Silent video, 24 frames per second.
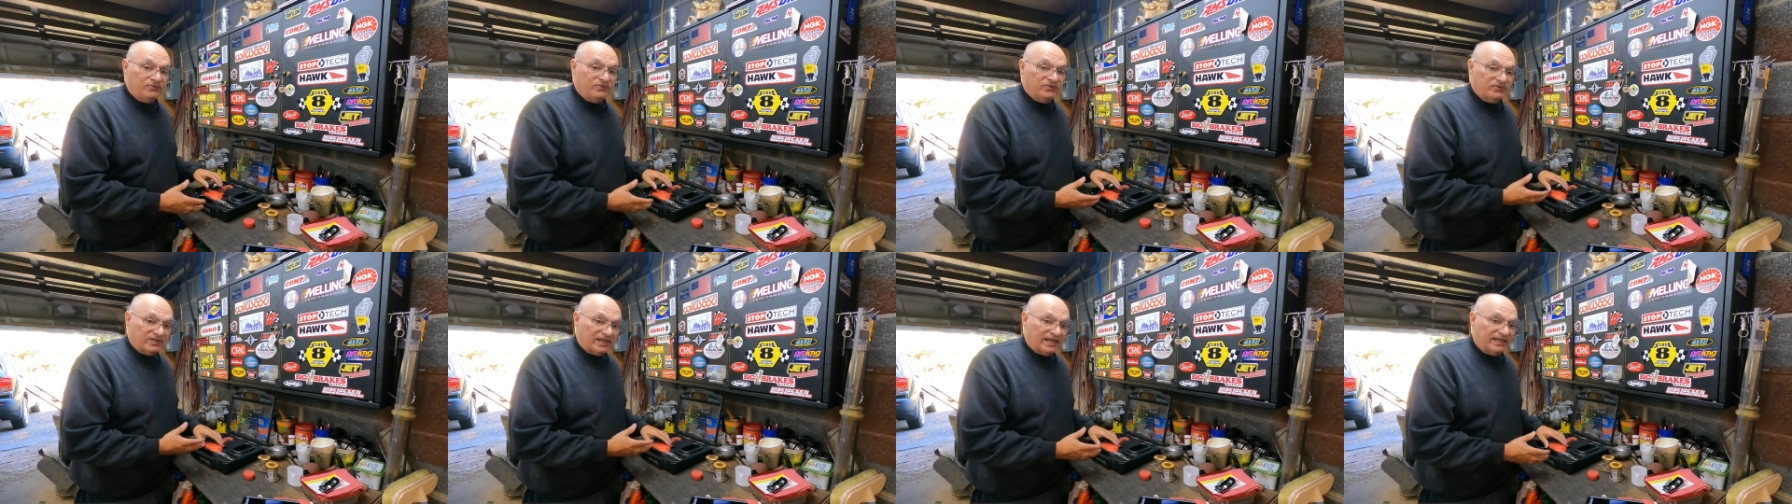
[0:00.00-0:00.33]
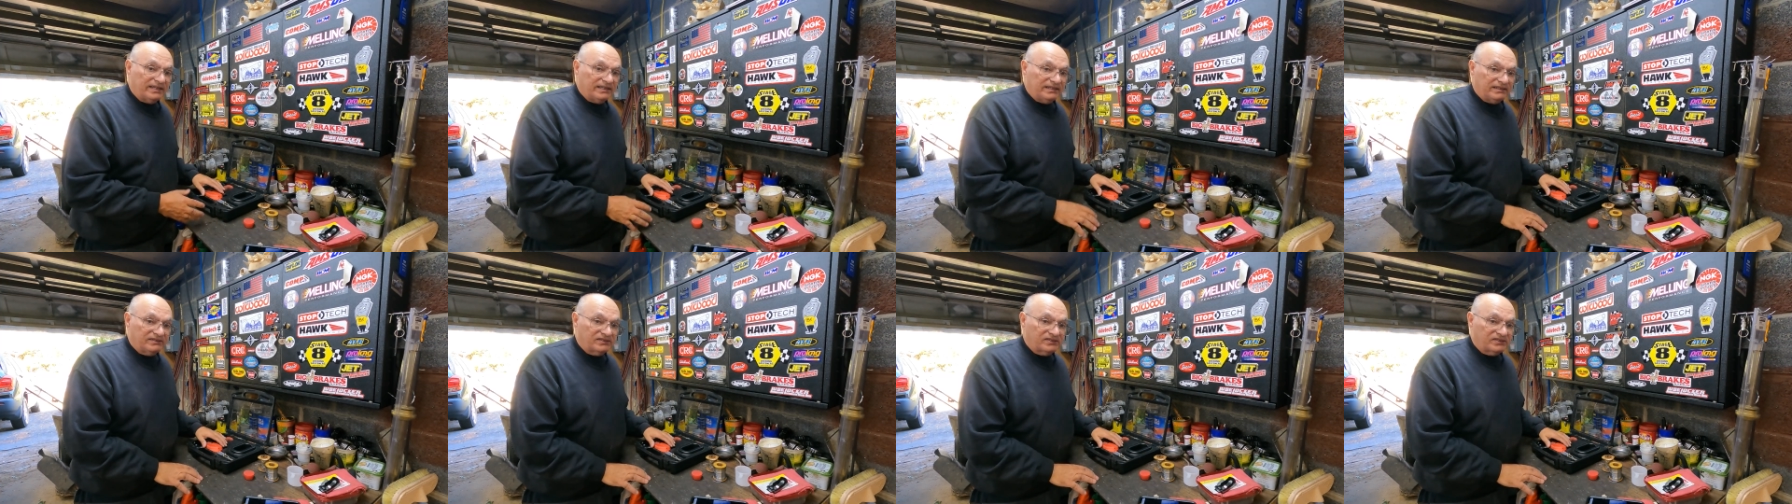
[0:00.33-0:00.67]

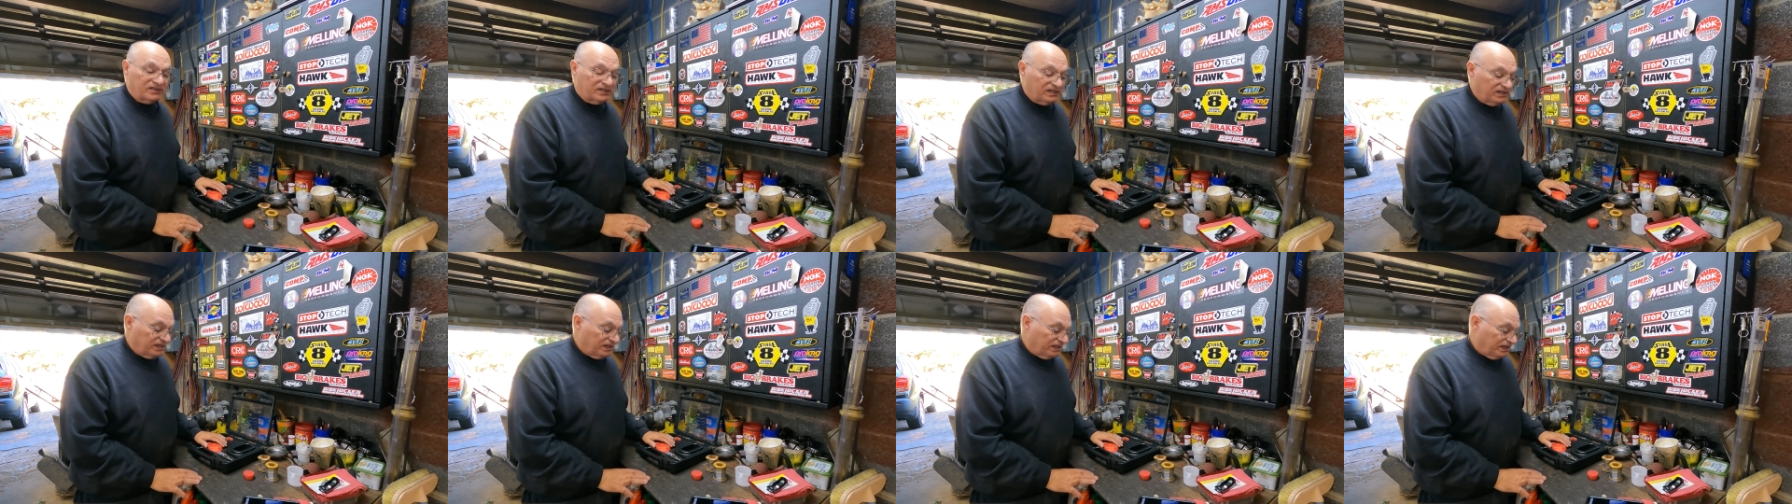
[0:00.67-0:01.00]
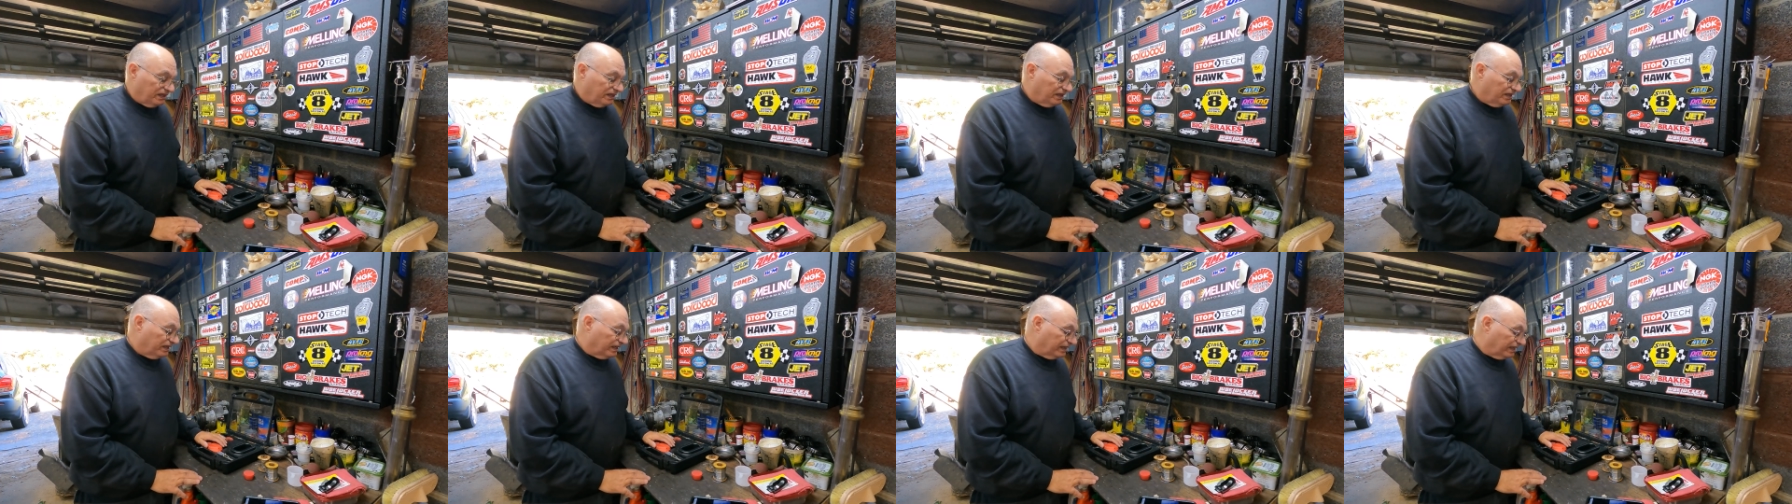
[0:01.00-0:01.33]
settings,
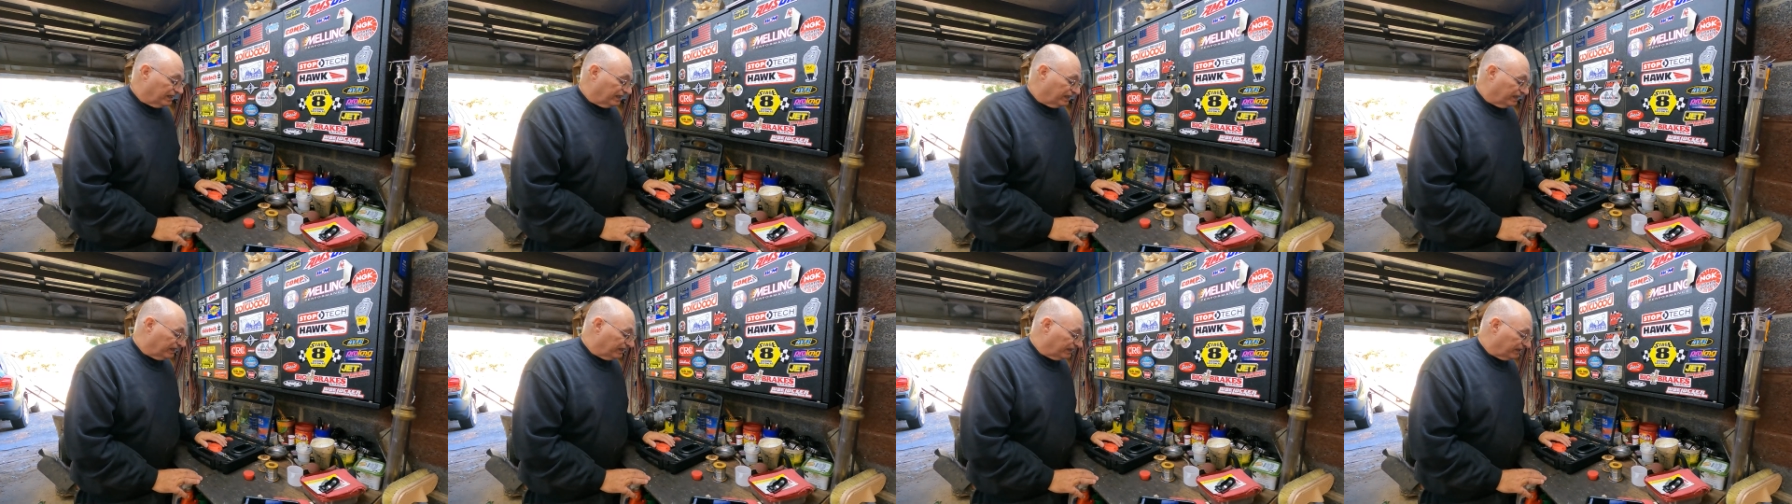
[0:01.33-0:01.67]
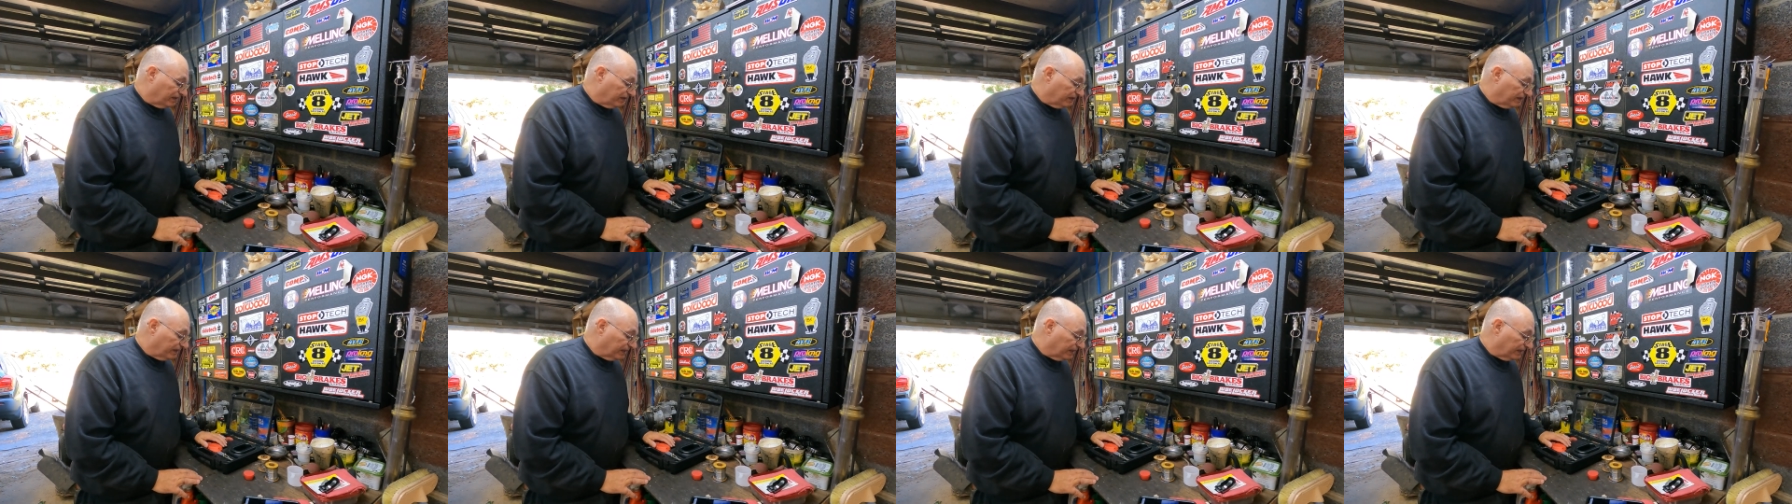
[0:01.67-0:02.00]

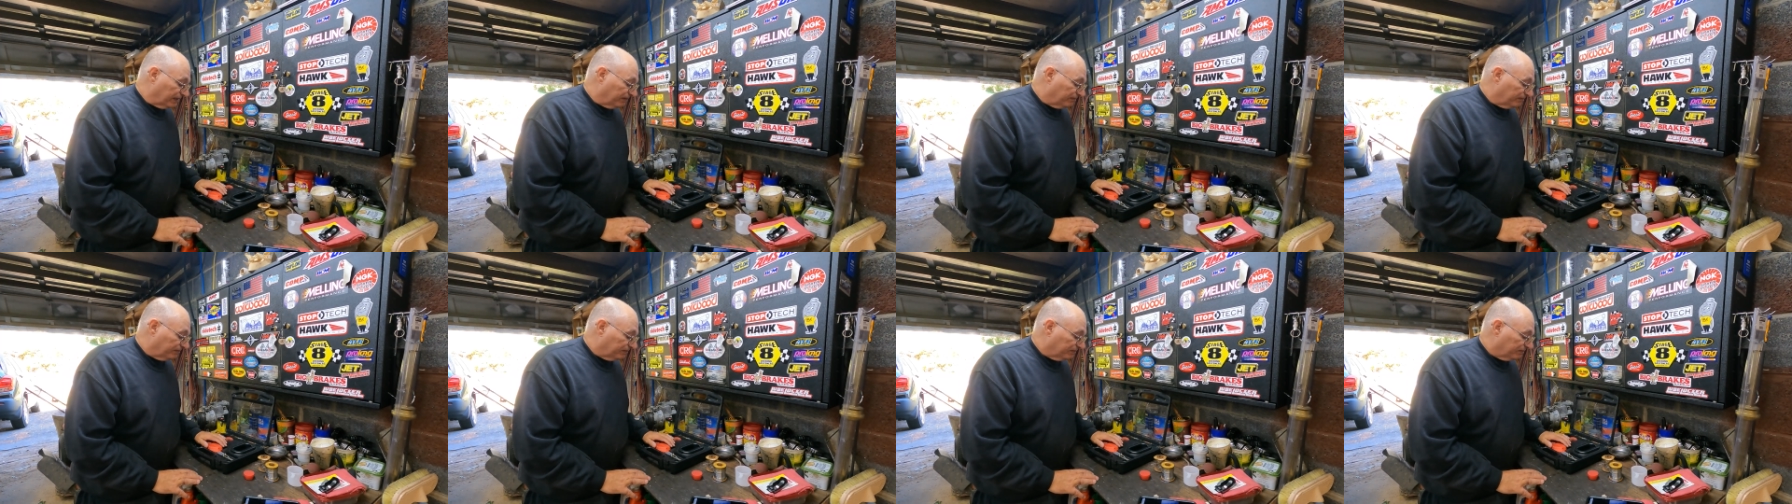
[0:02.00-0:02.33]
and